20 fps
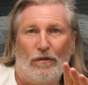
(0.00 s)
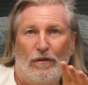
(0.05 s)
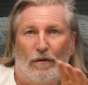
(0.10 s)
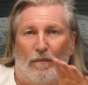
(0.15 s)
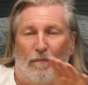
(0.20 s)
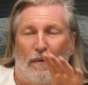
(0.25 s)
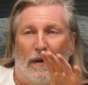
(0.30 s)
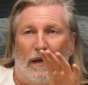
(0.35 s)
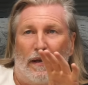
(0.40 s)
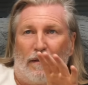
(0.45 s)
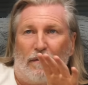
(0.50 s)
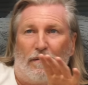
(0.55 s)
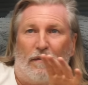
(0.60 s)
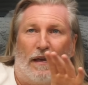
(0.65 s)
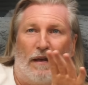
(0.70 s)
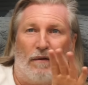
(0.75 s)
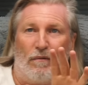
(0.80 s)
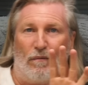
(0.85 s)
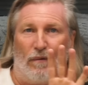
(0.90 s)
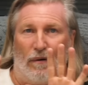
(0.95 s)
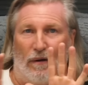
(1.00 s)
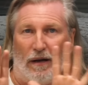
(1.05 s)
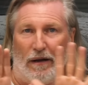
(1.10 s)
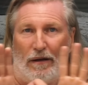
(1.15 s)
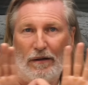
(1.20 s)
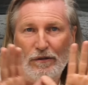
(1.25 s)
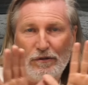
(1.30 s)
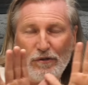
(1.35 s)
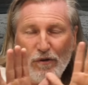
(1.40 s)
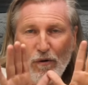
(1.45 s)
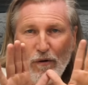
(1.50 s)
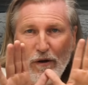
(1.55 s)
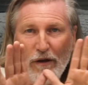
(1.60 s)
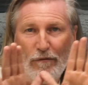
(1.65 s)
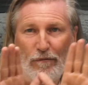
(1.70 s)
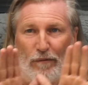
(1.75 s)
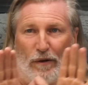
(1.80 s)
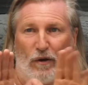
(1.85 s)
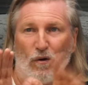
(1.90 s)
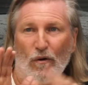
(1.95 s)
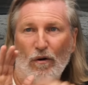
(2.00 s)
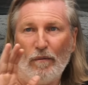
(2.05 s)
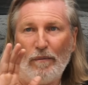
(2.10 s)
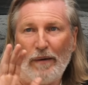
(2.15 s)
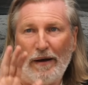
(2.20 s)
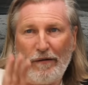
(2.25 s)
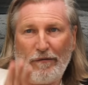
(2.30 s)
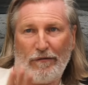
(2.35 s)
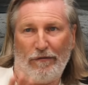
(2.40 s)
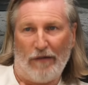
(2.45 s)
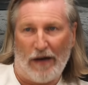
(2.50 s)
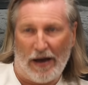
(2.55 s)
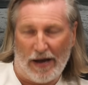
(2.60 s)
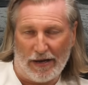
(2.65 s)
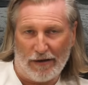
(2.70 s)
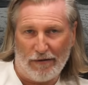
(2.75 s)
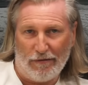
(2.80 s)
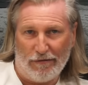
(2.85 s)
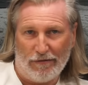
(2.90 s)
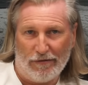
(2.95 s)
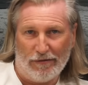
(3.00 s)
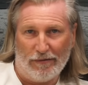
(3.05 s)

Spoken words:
the big thing, so if we go back five,